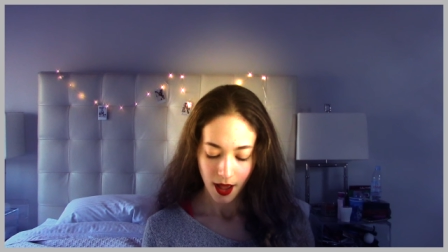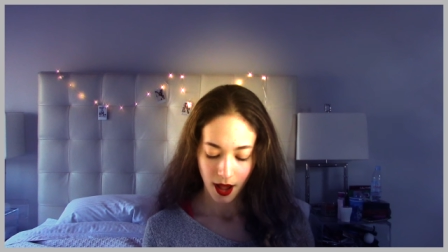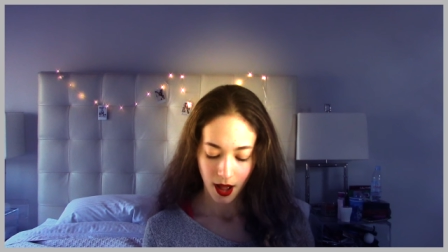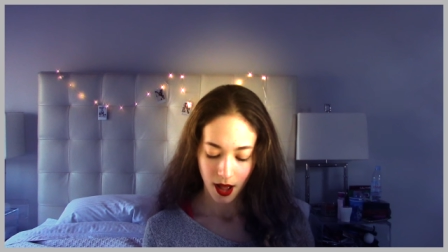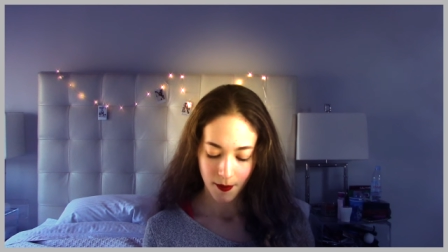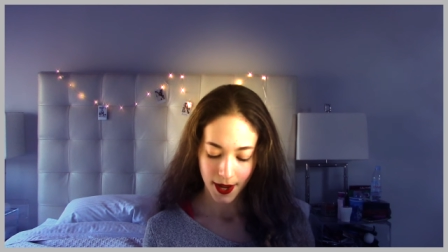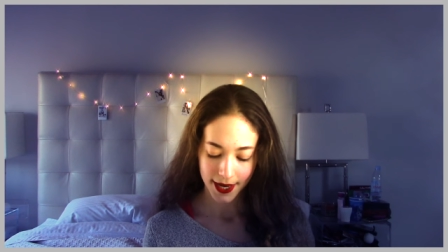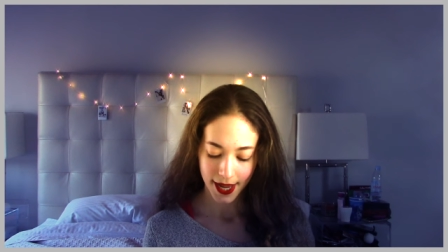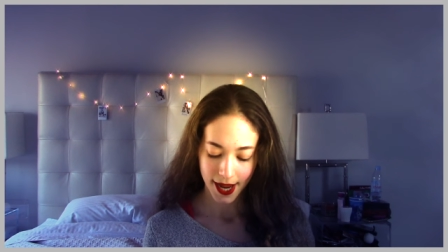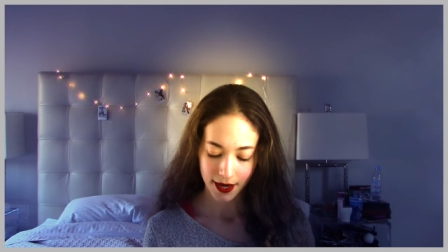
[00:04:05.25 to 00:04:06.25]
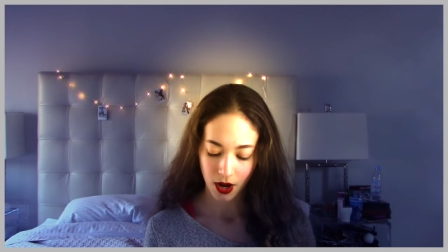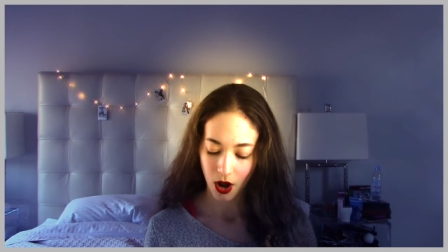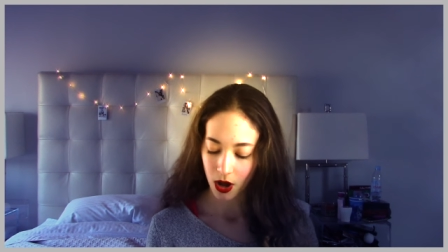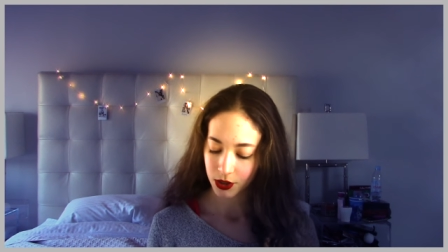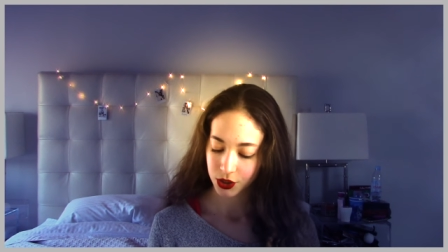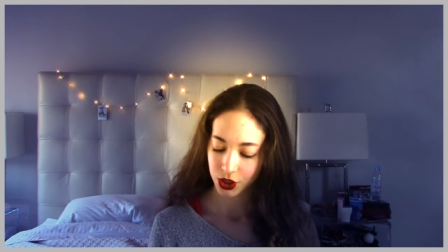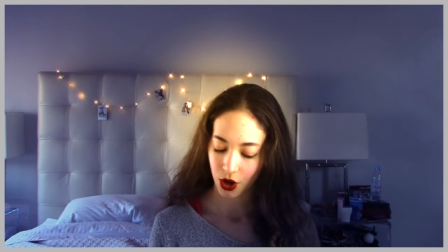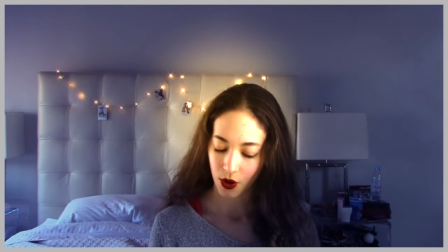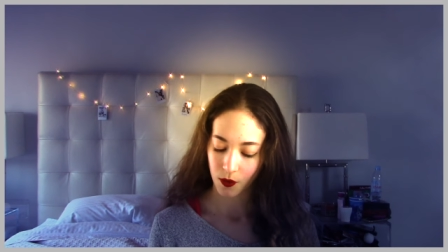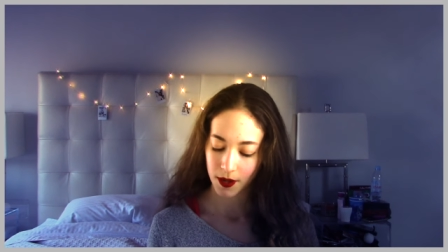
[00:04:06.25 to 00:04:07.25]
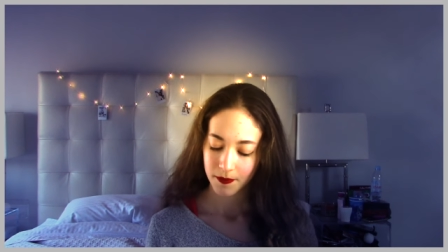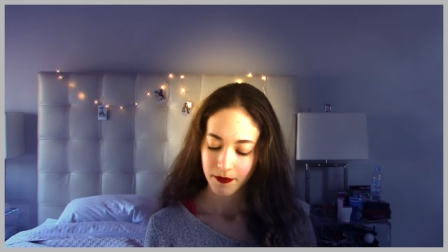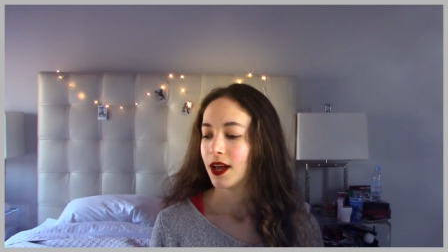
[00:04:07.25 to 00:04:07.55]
Um, and then also